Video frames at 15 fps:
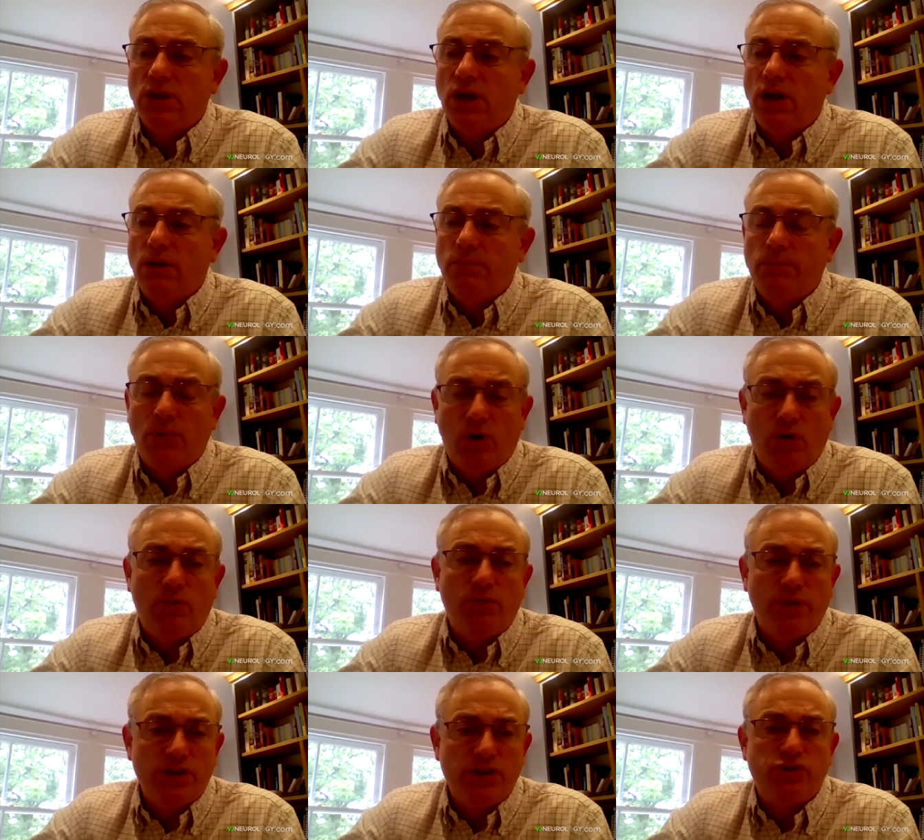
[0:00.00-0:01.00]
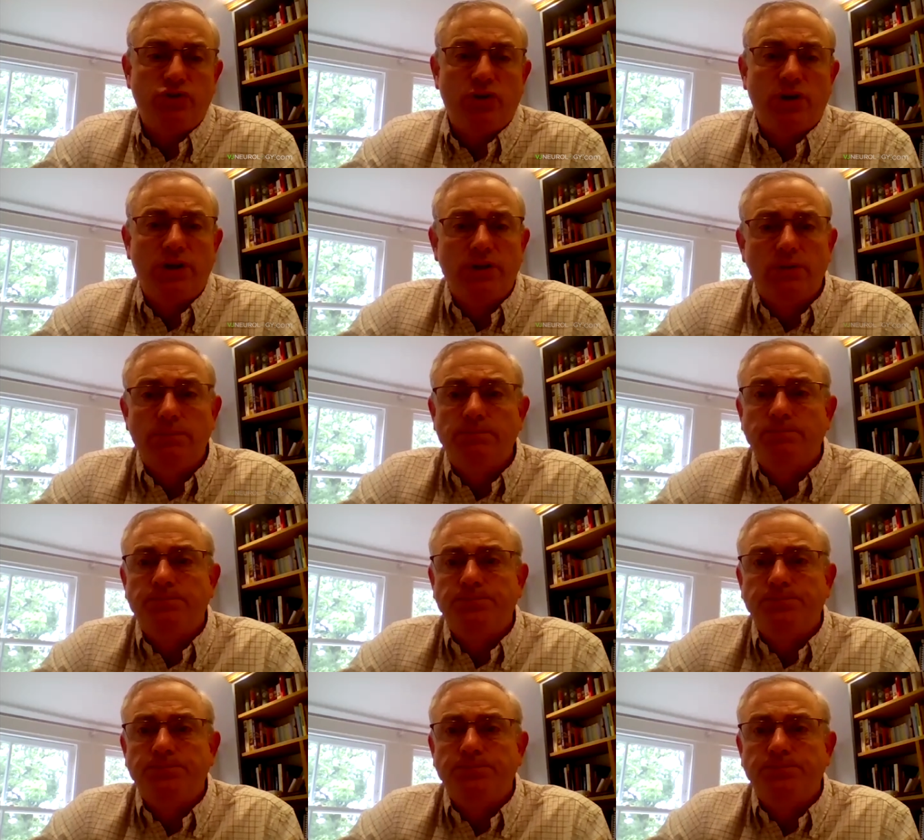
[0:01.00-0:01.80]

of this trial.